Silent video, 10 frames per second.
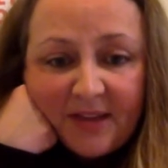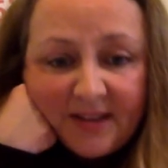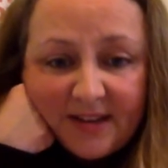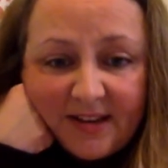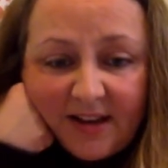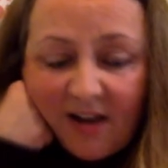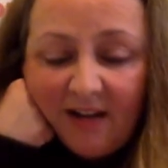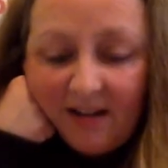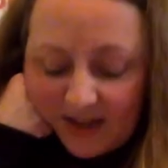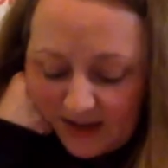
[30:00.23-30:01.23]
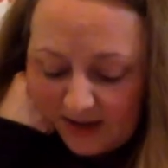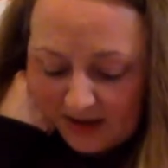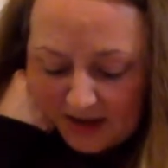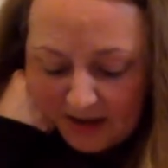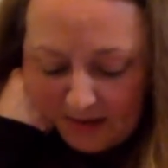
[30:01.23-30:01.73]

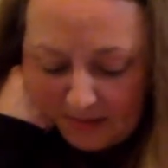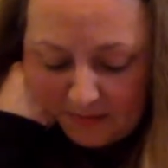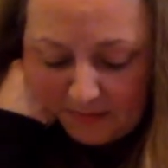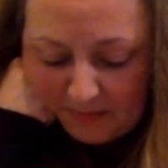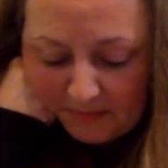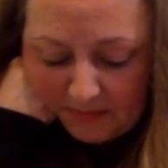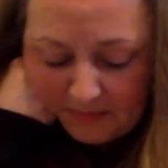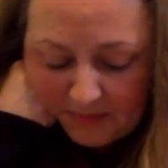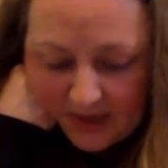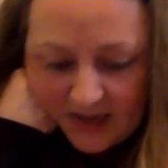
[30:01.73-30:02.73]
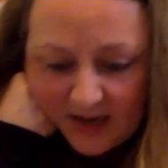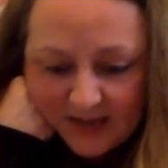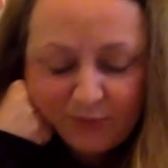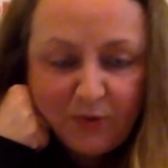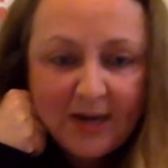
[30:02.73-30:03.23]
Carla
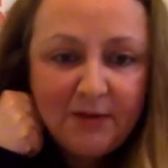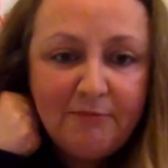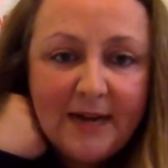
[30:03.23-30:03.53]
has written a really